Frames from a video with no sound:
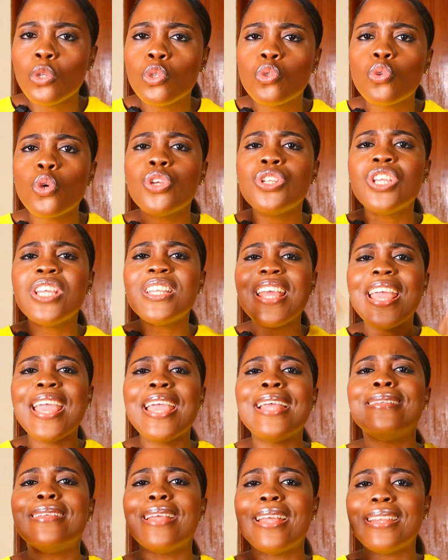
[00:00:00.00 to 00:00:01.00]
So you need
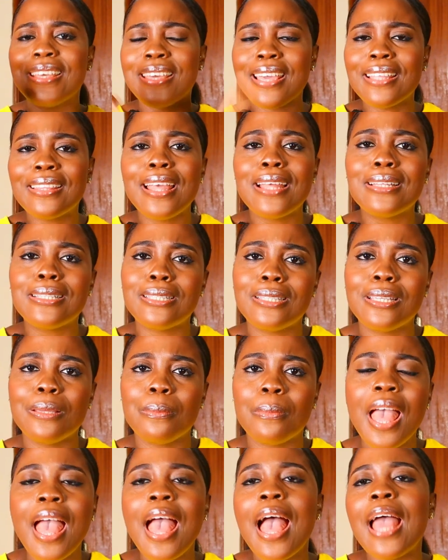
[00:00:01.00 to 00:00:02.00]
a dedicated
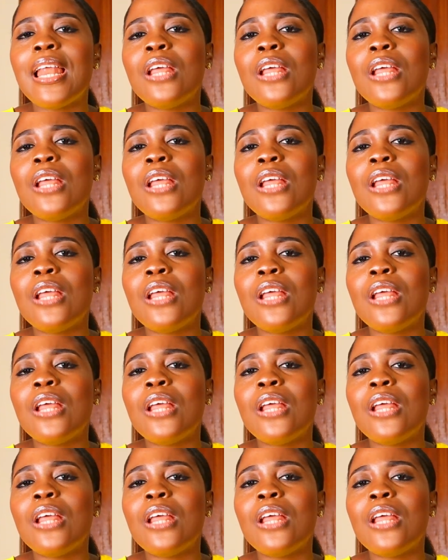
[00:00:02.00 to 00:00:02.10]
team.